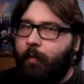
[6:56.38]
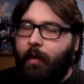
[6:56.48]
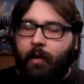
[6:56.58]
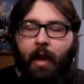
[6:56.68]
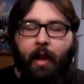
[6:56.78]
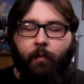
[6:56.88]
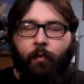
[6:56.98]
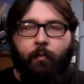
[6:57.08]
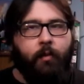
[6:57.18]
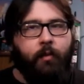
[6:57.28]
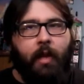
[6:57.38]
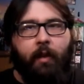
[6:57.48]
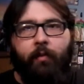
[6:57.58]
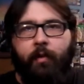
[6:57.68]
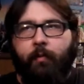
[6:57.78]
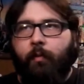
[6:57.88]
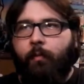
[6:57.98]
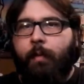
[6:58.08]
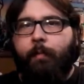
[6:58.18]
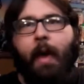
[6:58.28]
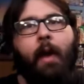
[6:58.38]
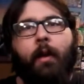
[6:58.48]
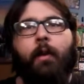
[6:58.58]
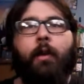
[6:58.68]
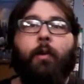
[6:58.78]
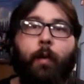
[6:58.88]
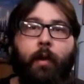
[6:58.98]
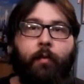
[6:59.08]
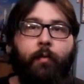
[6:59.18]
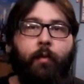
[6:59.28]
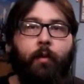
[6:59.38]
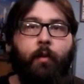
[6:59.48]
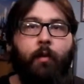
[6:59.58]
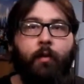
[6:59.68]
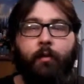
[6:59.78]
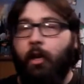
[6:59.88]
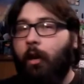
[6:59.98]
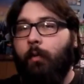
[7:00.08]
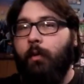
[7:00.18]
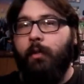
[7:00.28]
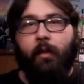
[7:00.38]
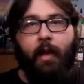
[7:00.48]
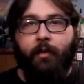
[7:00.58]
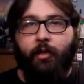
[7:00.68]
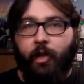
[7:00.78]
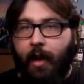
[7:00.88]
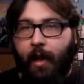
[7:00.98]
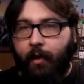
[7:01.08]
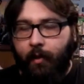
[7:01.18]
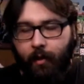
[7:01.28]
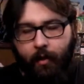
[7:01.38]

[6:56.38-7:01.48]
Me and Dan will most likely, we will be back with Star Wars The Last Jedi,